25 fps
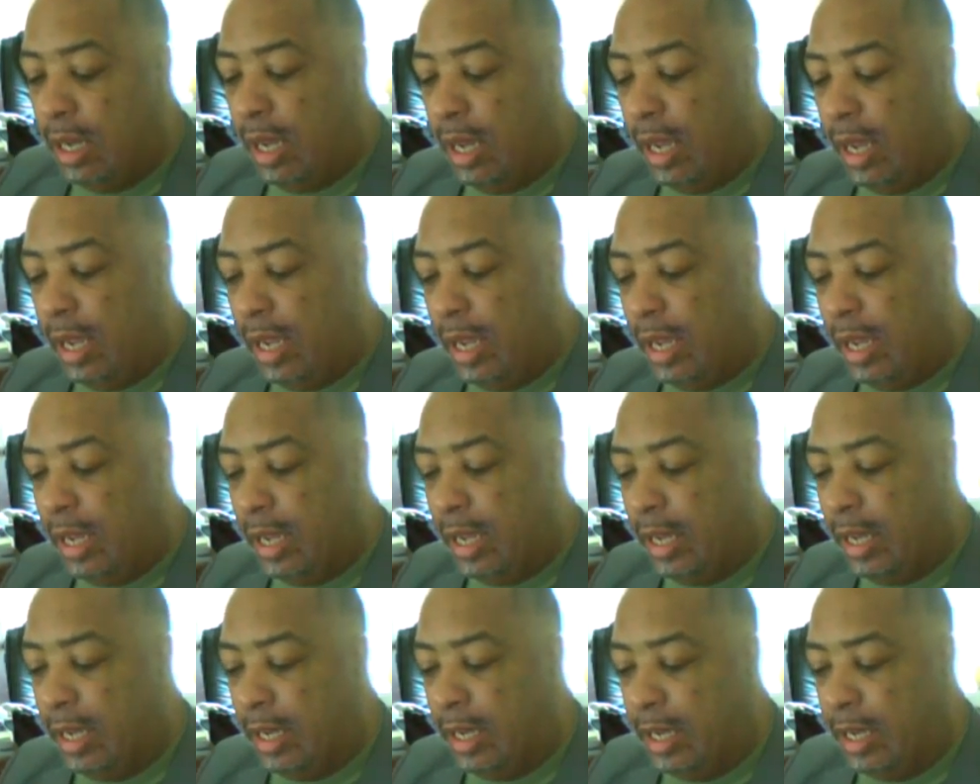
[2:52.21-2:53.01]

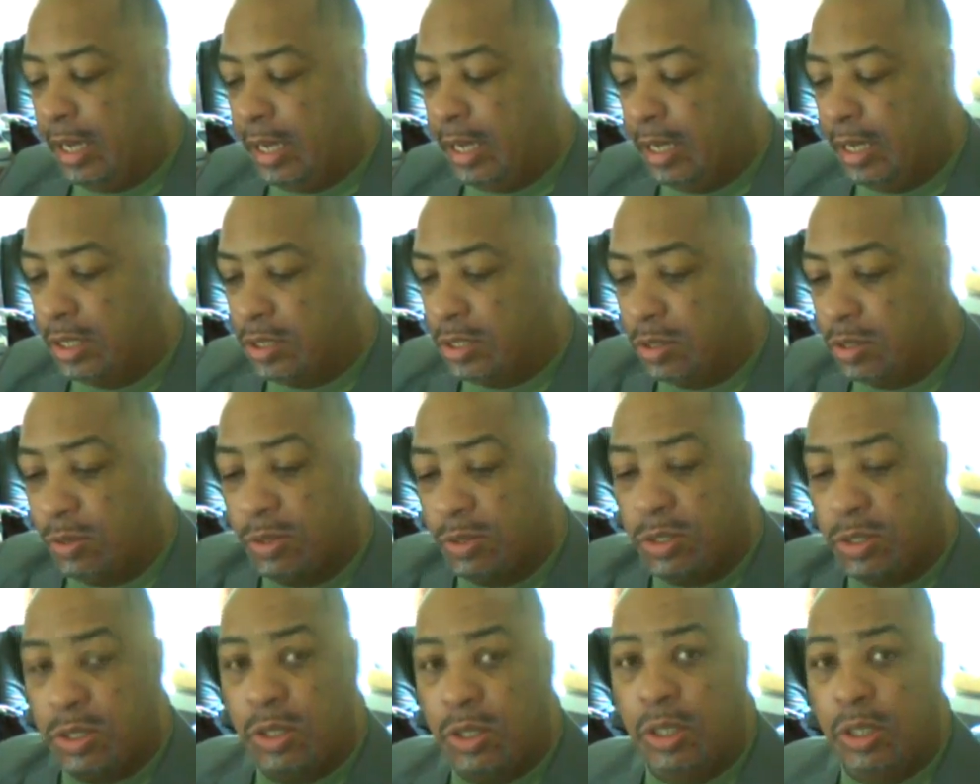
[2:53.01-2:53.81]
And so
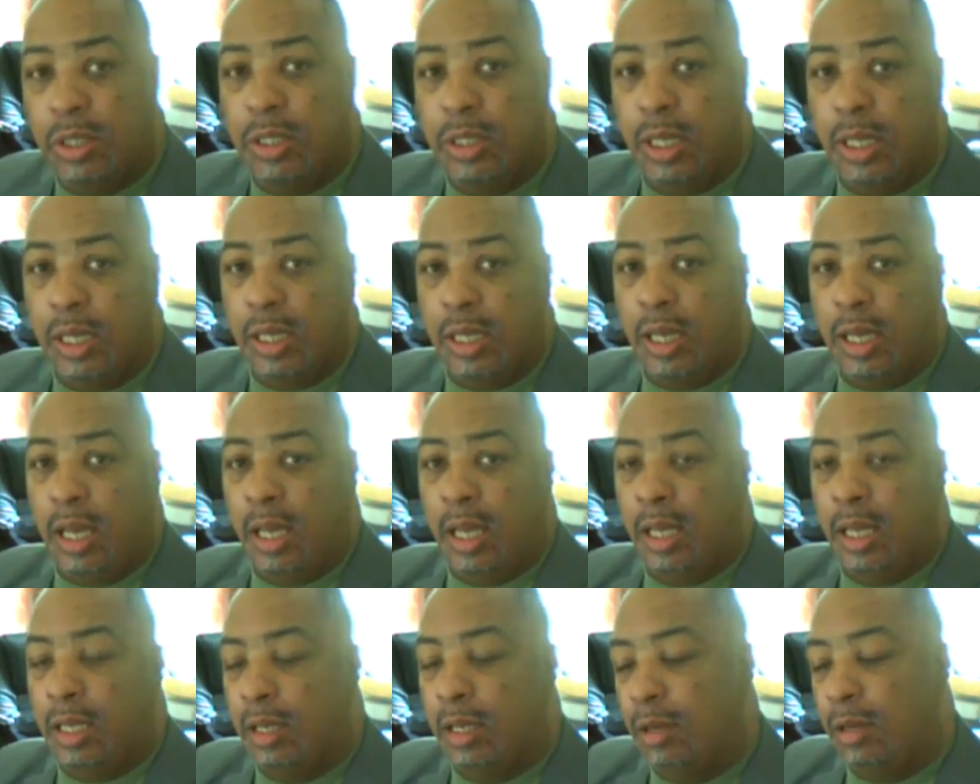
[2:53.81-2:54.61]
it's a good thing.
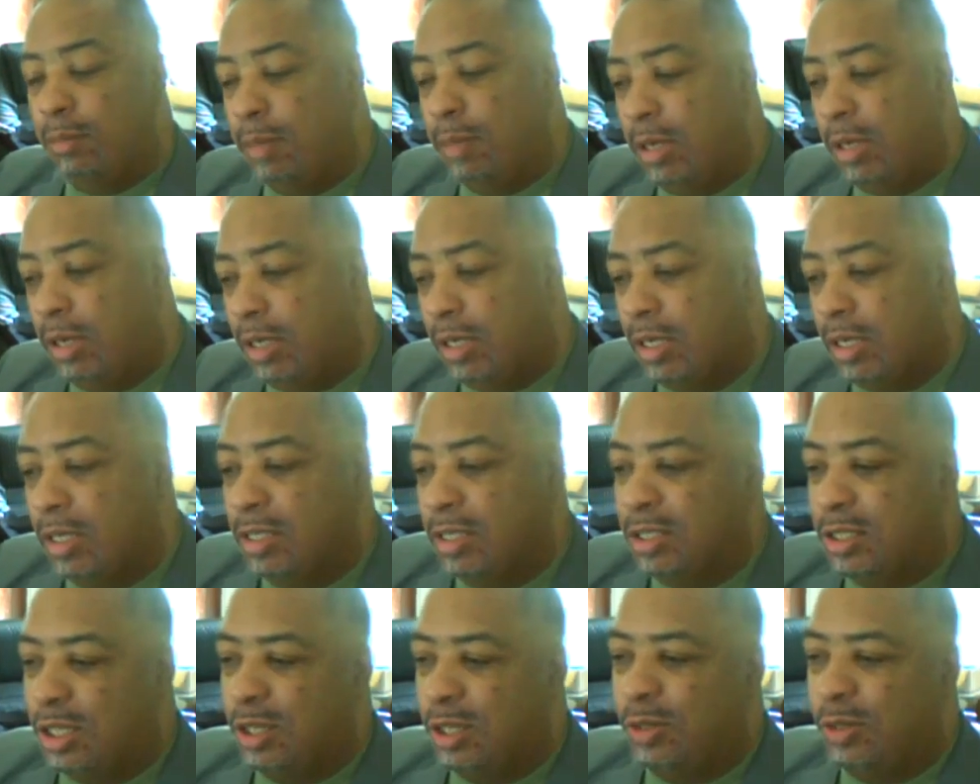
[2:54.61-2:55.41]
And America,
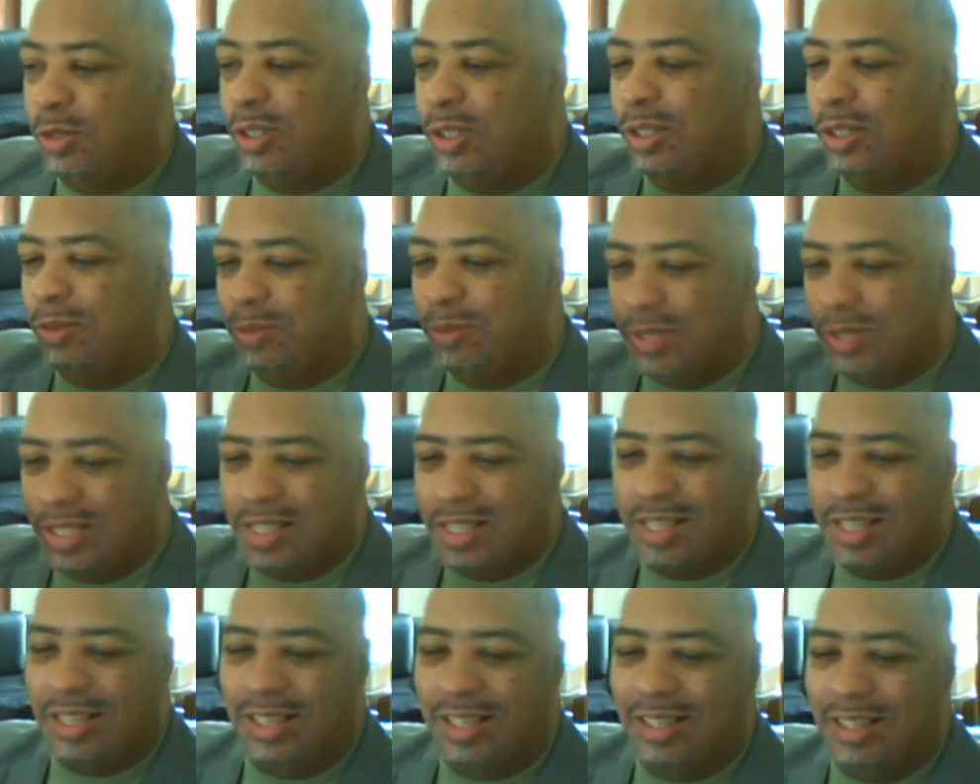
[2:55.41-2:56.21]
generally, we
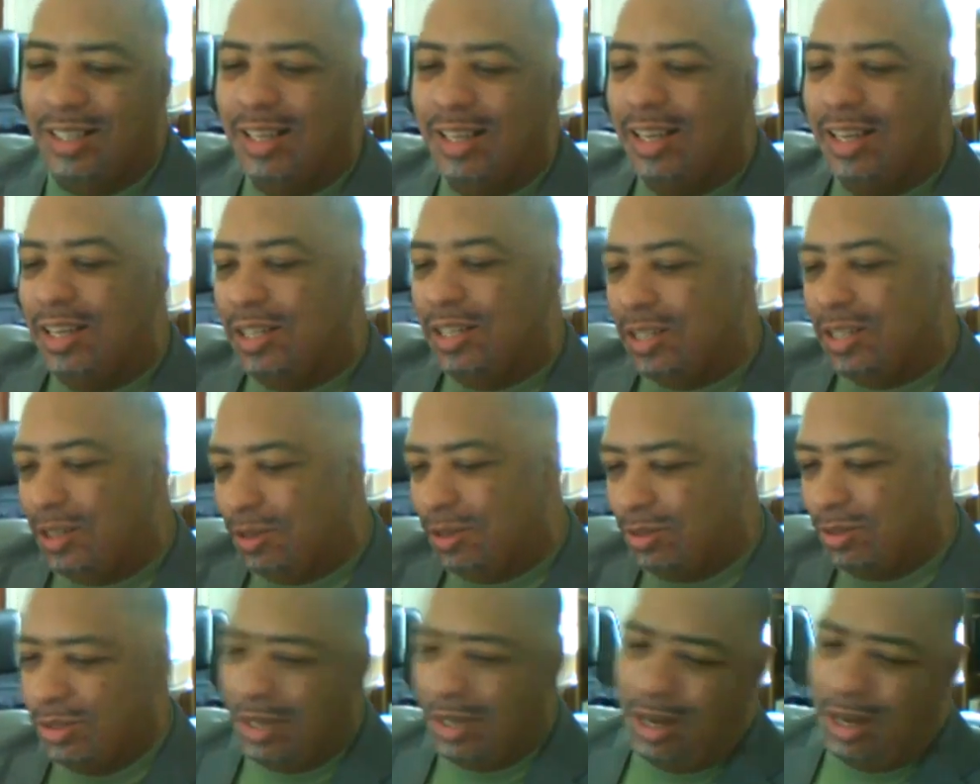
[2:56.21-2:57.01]
sing, you
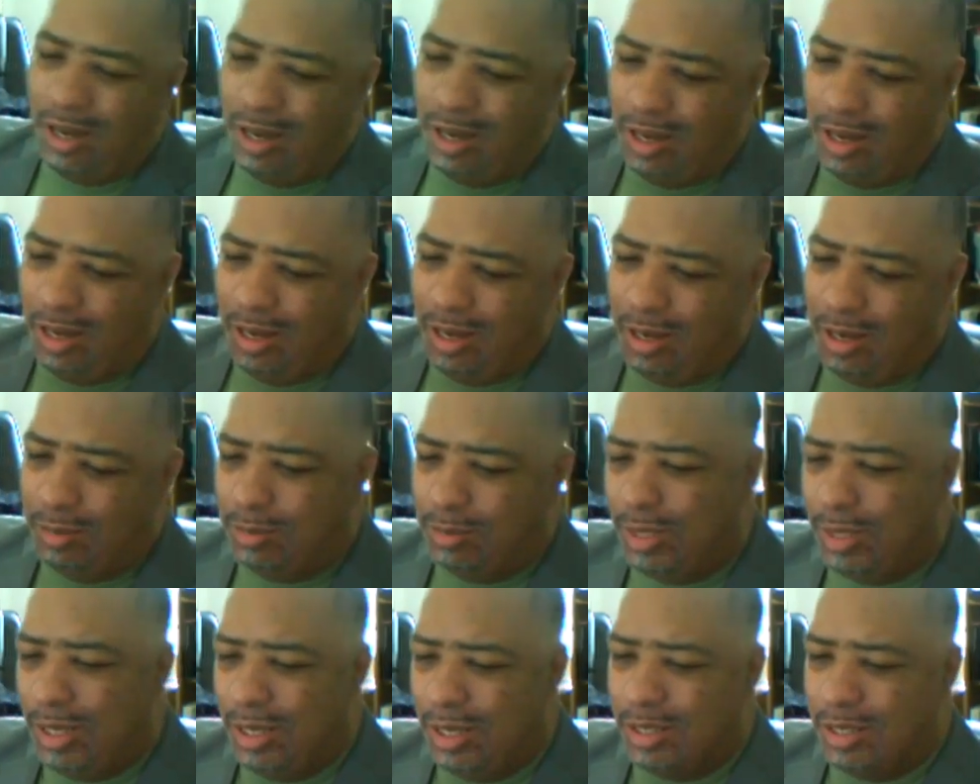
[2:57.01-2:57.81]
know, God
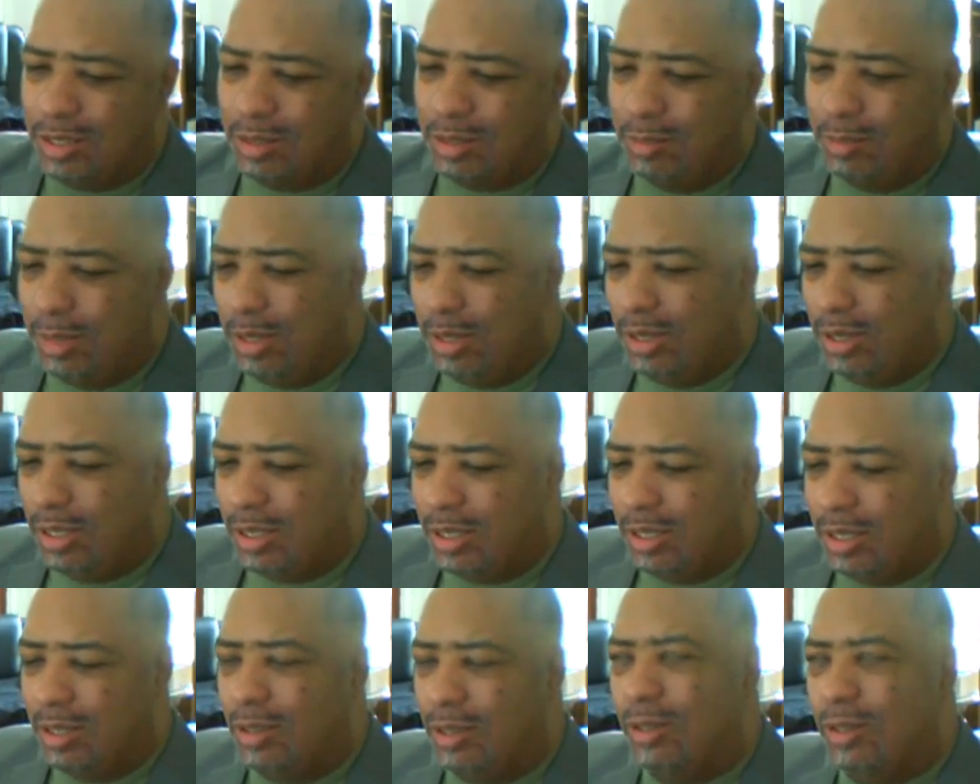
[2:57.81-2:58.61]
bless
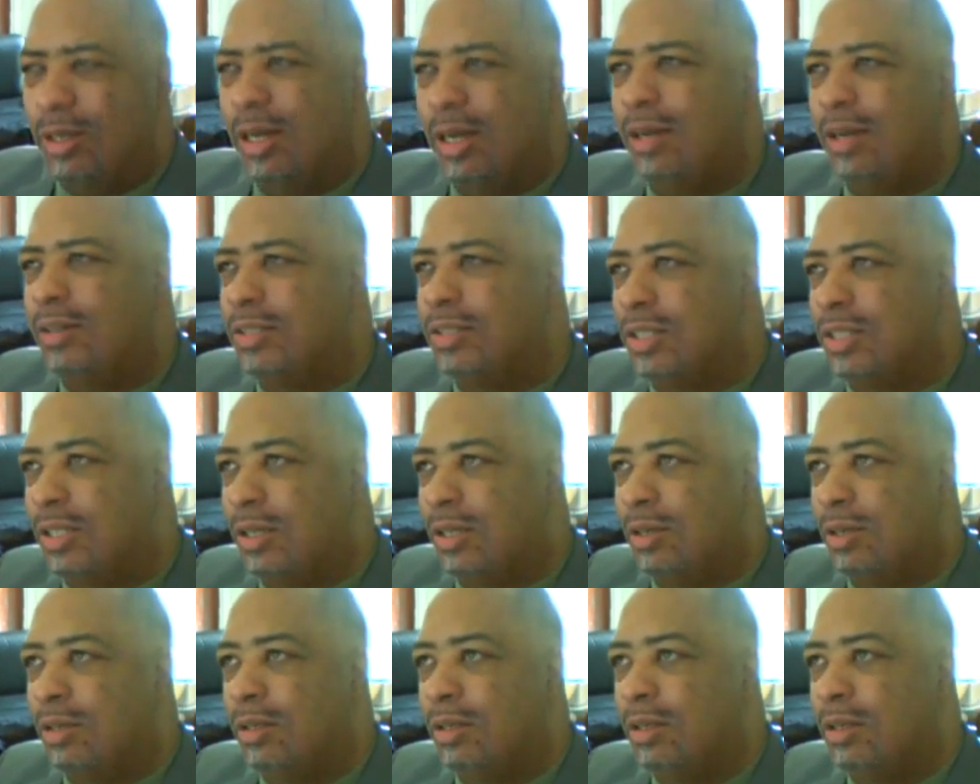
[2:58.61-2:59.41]
America. Or how does it
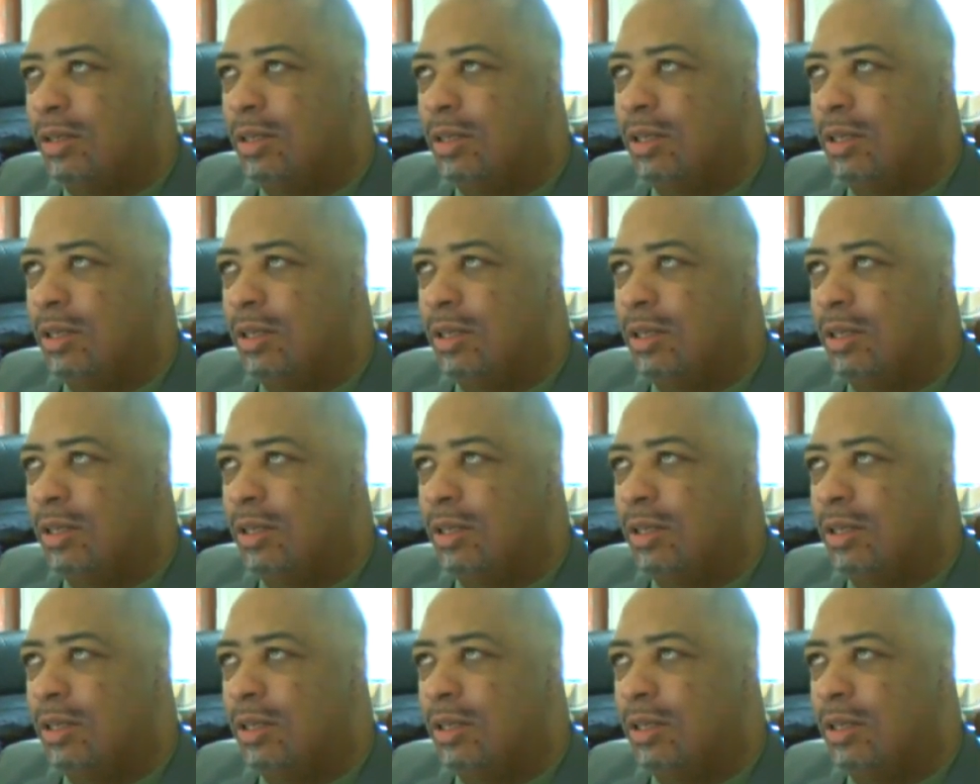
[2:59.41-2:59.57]
go?